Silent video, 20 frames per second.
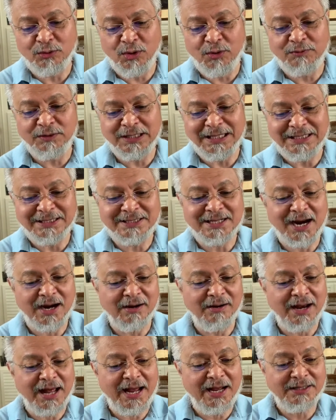over the
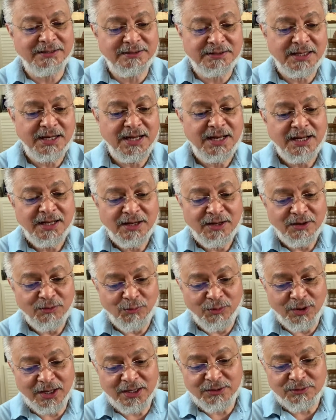entire land,
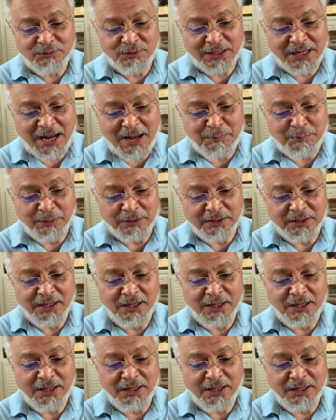well, what happened?